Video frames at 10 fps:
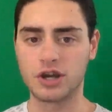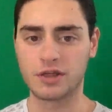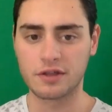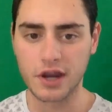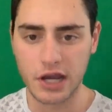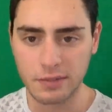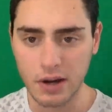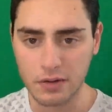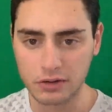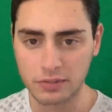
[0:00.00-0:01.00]
I thought they'd come out
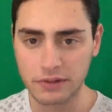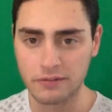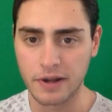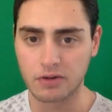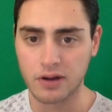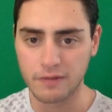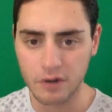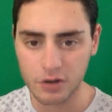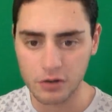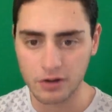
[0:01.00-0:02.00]
with a little bit of a better effort in
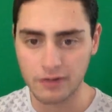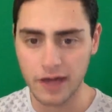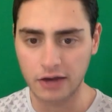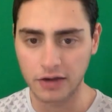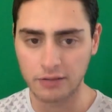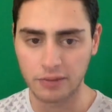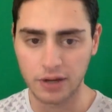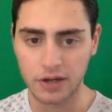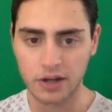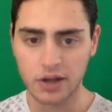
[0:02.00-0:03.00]
Utah Valley,
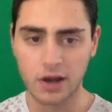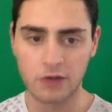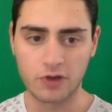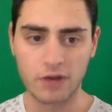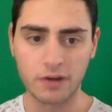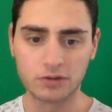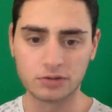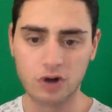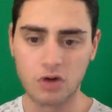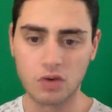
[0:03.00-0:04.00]
but I was right about
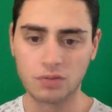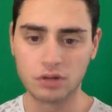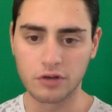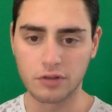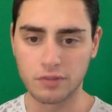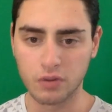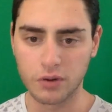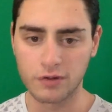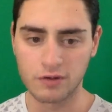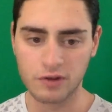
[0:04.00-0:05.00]
Longwood plus the
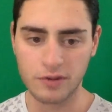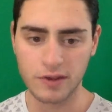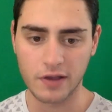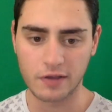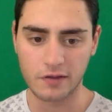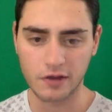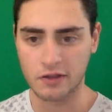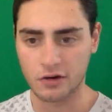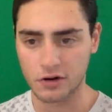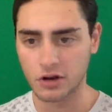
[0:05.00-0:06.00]
points. I was right about Texas
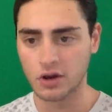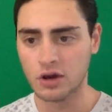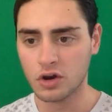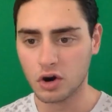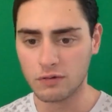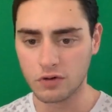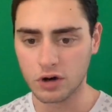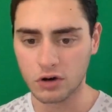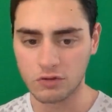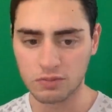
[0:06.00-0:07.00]
Southern. Overall,
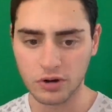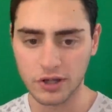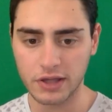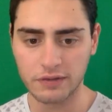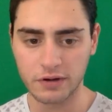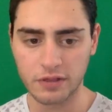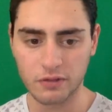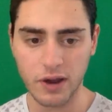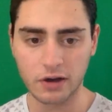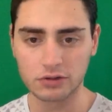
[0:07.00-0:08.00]
it was pretty even
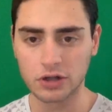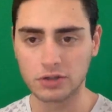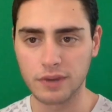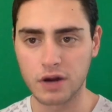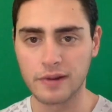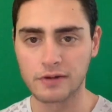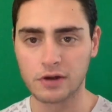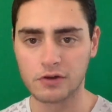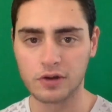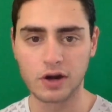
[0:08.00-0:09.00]
throughout. Loyola Marymount
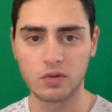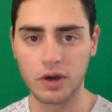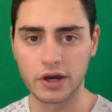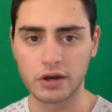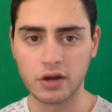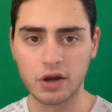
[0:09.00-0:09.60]
also got a win.